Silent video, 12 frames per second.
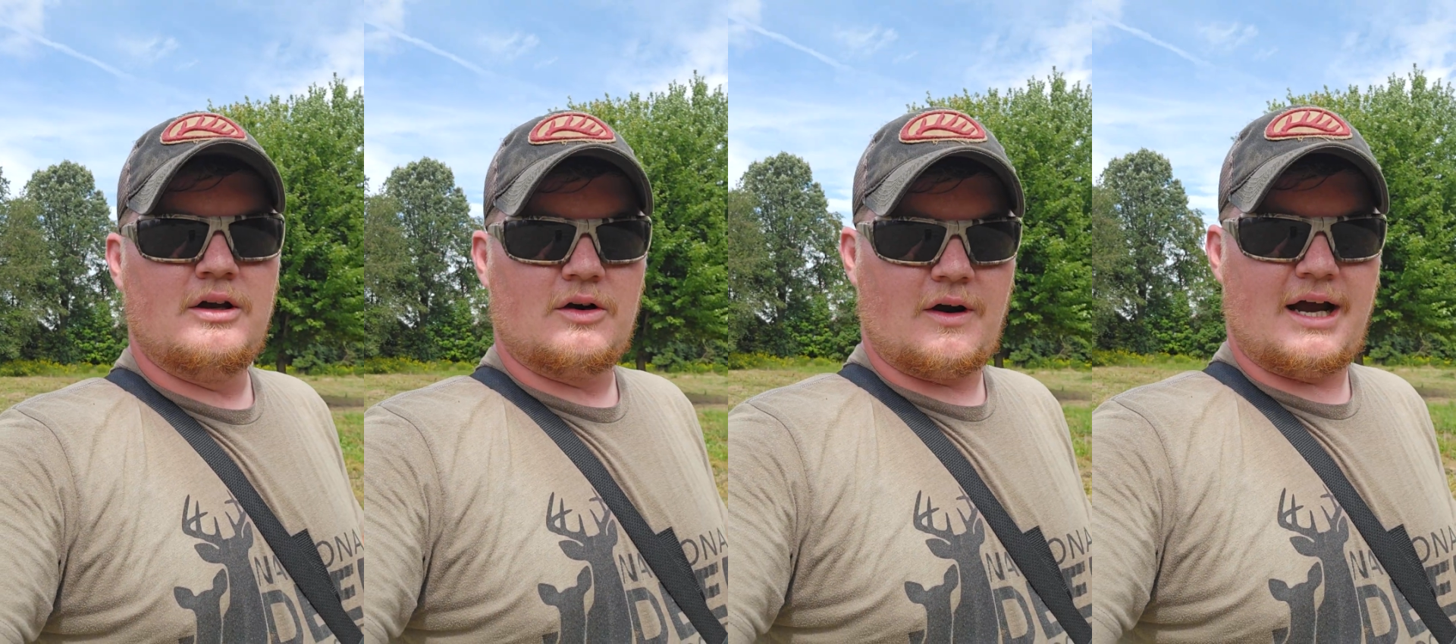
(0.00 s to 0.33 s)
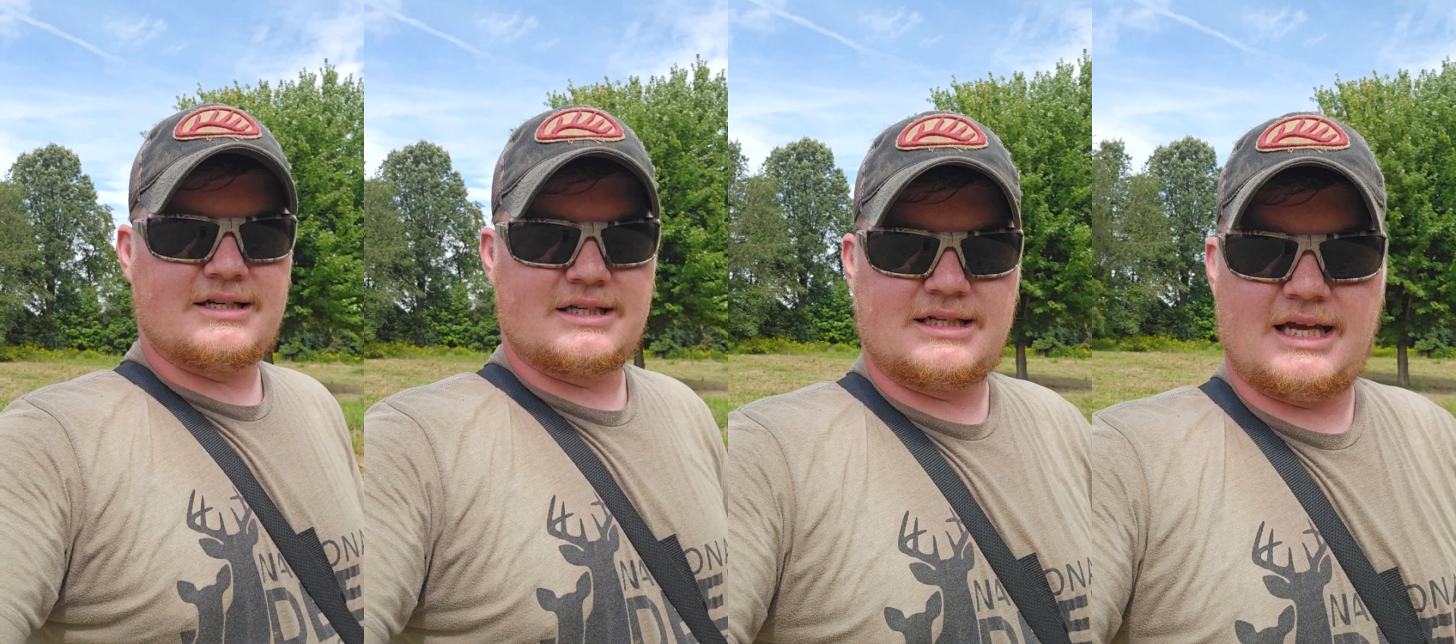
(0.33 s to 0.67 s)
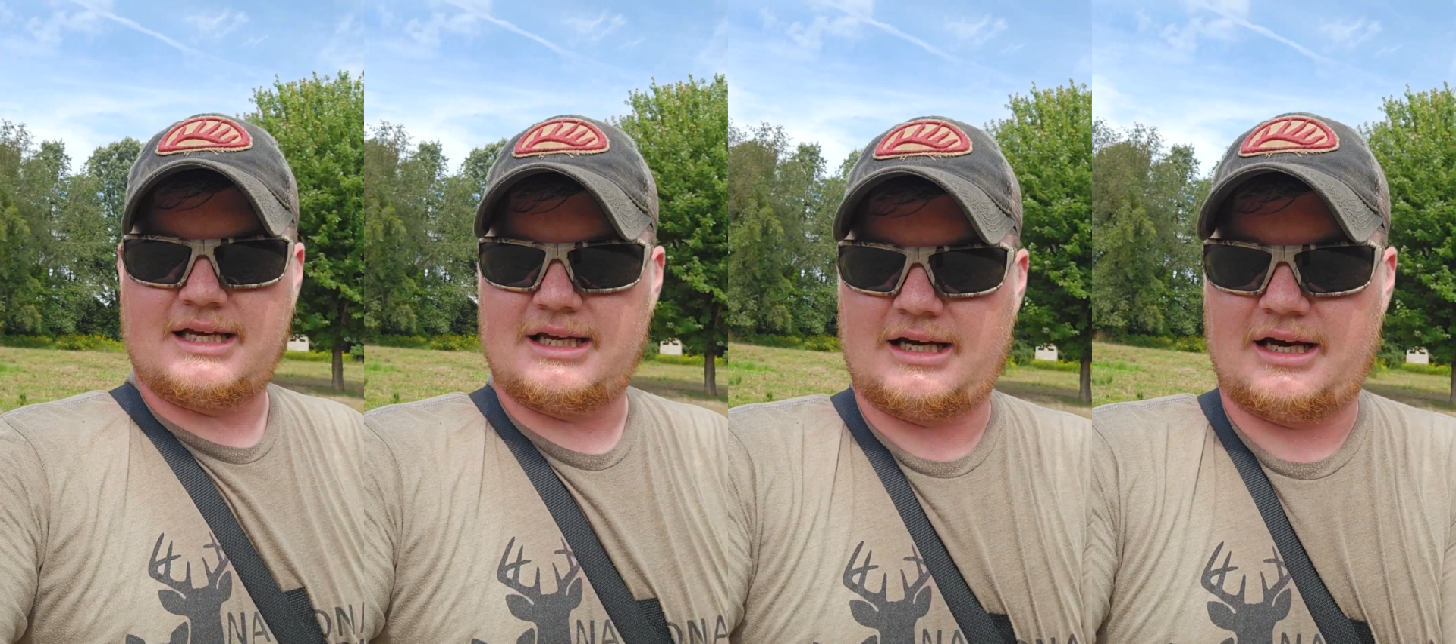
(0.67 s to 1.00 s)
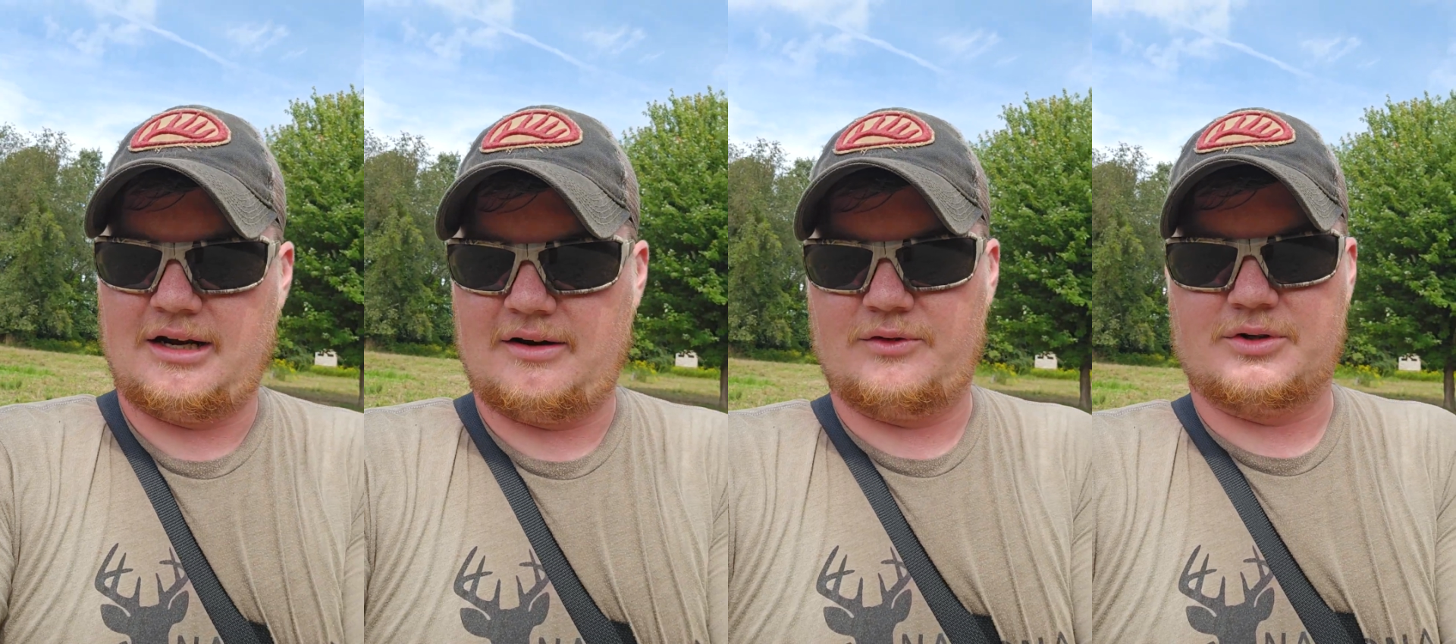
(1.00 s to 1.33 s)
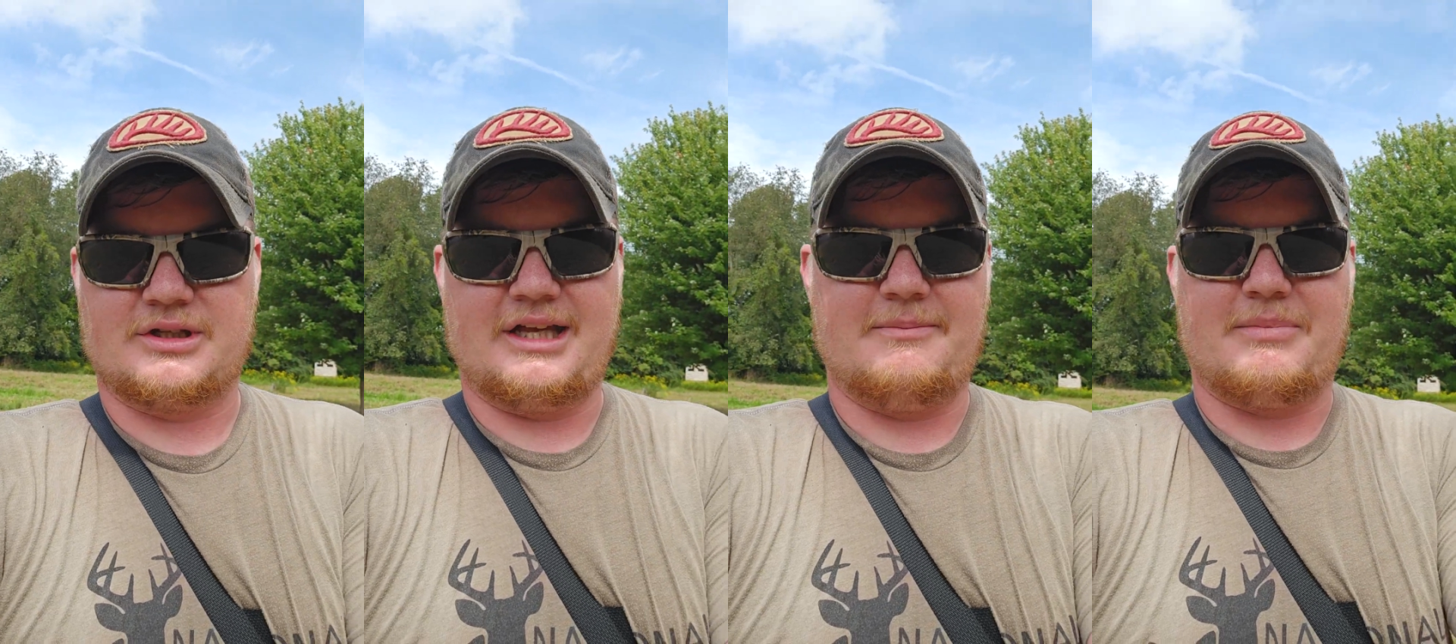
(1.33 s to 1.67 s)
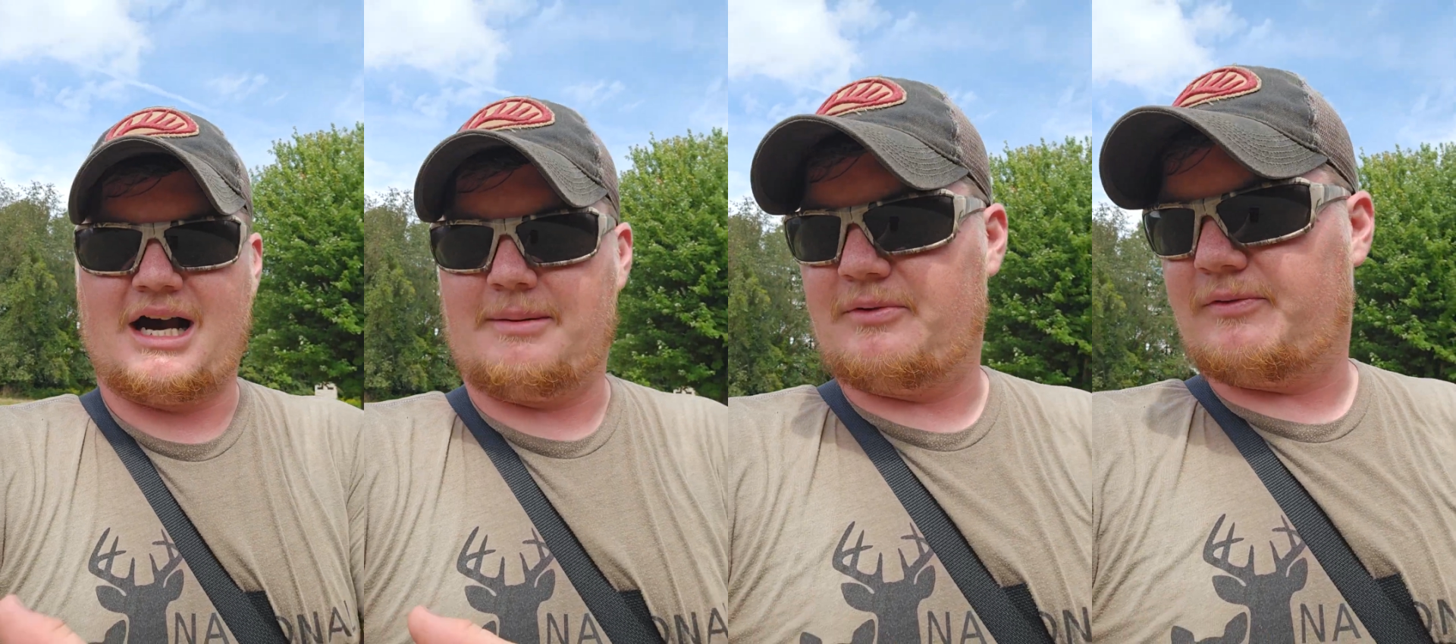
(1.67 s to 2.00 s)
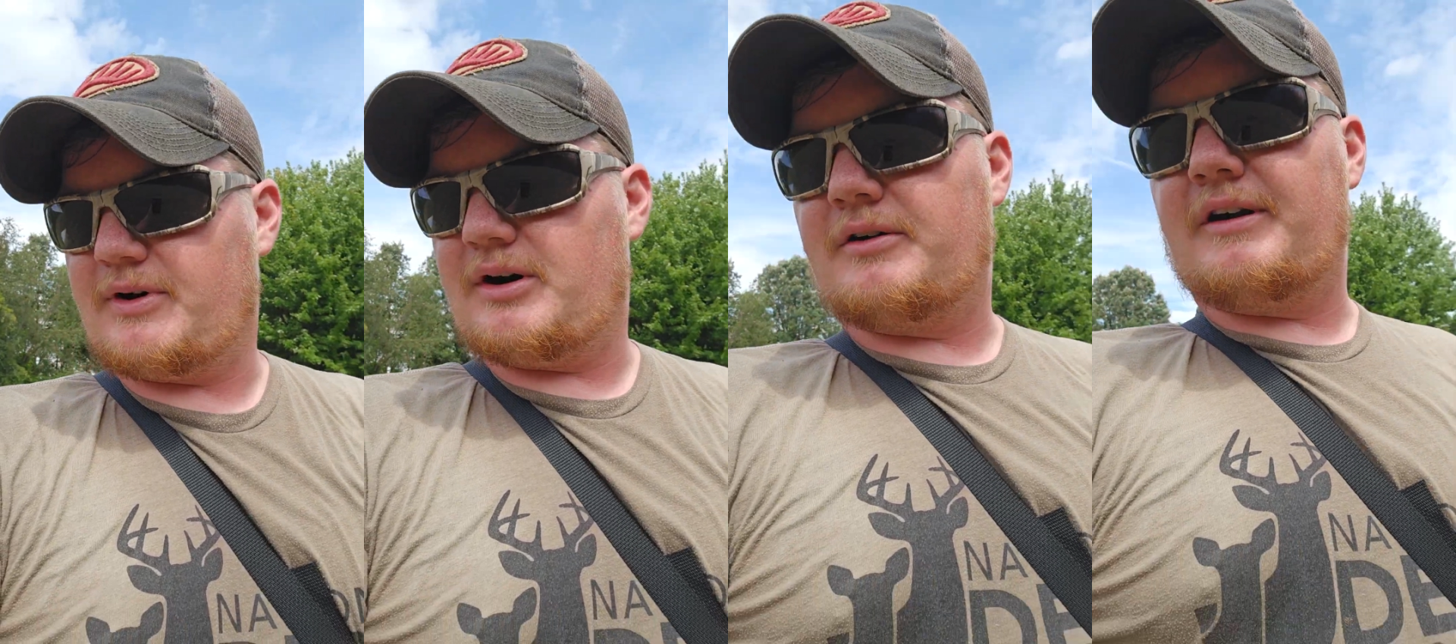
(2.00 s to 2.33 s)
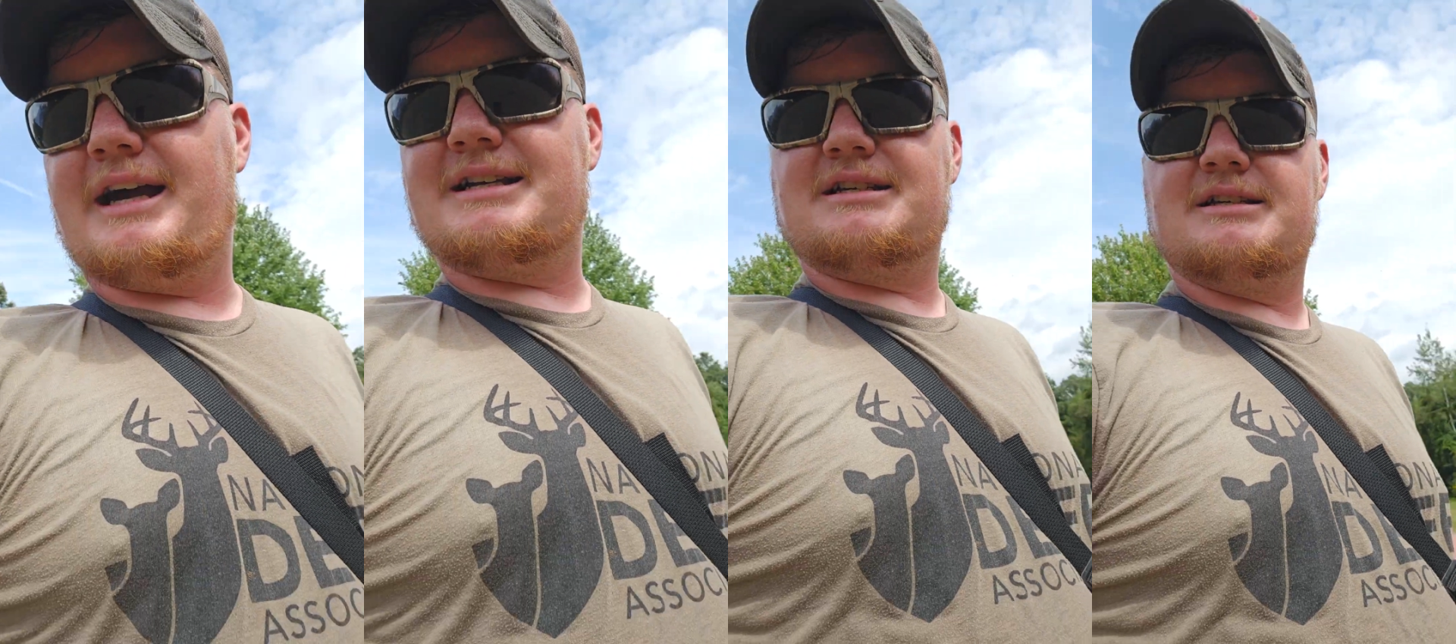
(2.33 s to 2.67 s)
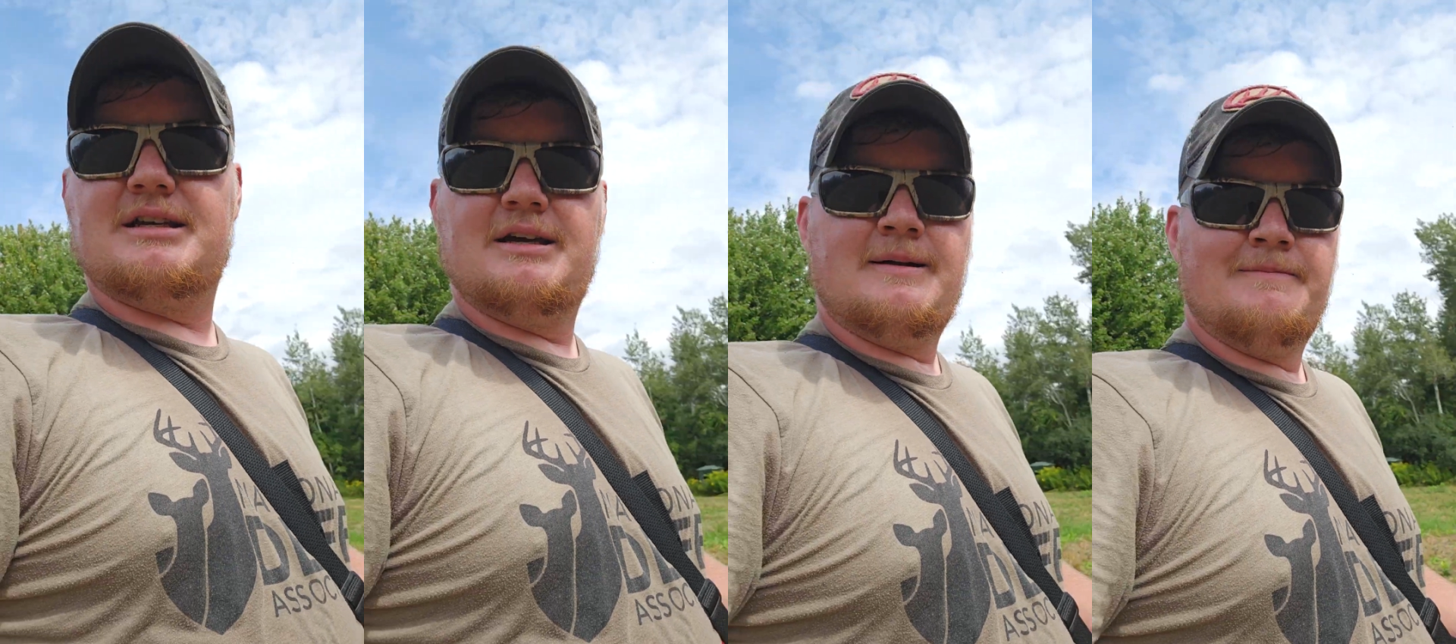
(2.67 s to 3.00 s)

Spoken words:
grasses taken care of, those late popping fall grasses.